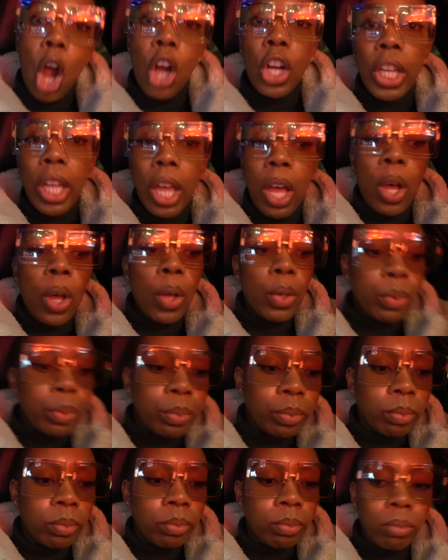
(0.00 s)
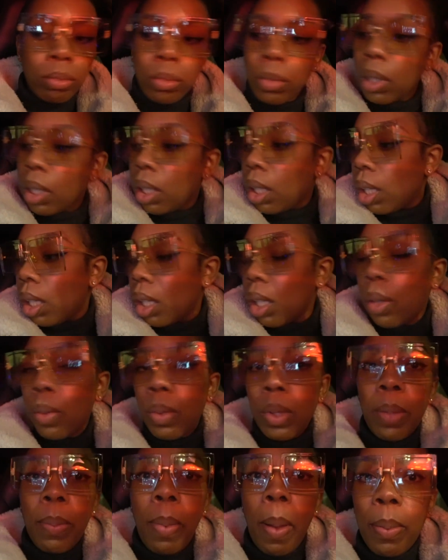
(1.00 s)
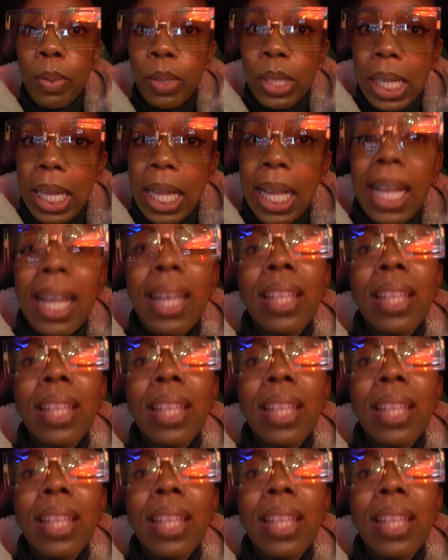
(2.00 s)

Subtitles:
sorry, y'all. The bubble tea